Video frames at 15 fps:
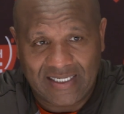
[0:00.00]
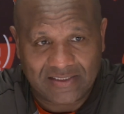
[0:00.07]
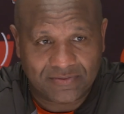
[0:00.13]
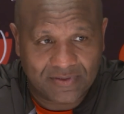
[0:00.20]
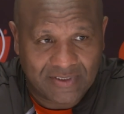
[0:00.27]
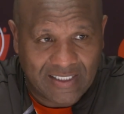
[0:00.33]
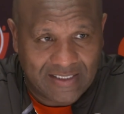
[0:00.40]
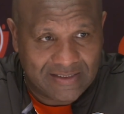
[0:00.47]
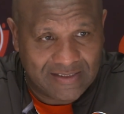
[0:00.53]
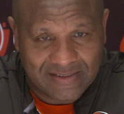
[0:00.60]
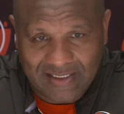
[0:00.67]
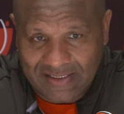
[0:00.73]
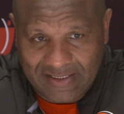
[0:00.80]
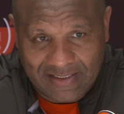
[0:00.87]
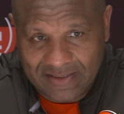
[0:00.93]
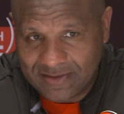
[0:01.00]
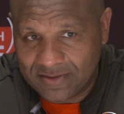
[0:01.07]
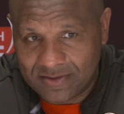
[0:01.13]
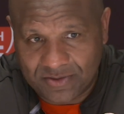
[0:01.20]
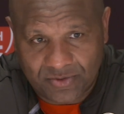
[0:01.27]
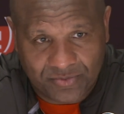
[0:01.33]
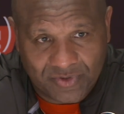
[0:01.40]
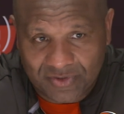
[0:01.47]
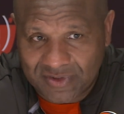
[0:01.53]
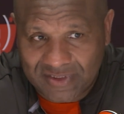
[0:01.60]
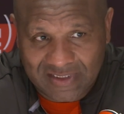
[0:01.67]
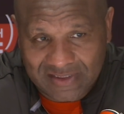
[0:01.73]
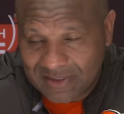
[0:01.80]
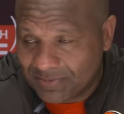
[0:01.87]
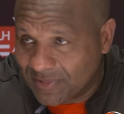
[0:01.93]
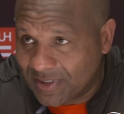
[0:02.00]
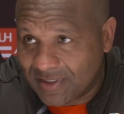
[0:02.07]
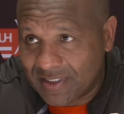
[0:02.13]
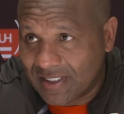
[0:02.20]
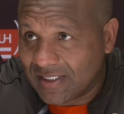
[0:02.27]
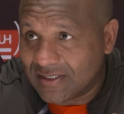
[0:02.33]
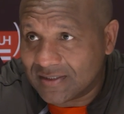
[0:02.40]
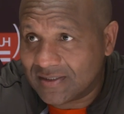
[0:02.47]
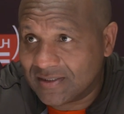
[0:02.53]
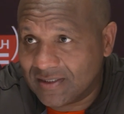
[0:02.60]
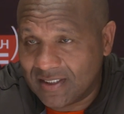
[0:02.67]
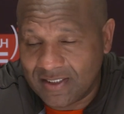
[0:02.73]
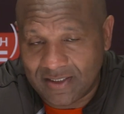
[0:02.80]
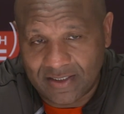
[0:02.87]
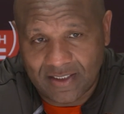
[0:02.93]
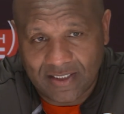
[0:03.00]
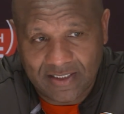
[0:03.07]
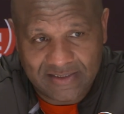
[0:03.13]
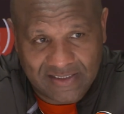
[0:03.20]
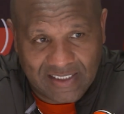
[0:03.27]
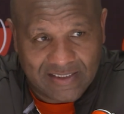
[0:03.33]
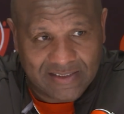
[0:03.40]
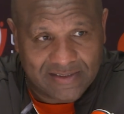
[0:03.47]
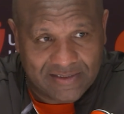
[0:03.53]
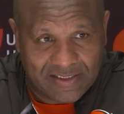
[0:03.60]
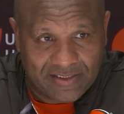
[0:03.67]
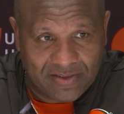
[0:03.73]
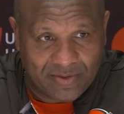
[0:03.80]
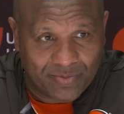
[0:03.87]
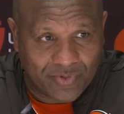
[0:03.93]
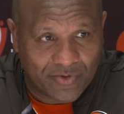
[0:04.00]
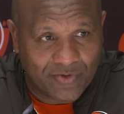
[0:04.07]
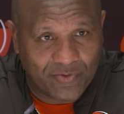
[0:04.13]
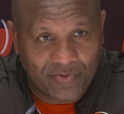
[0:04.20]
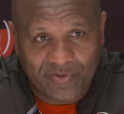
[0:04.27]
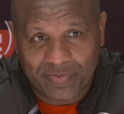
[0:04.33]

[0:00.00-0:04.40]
that's what that is. I think Jabril's did some good things, and he's got to continue to improve.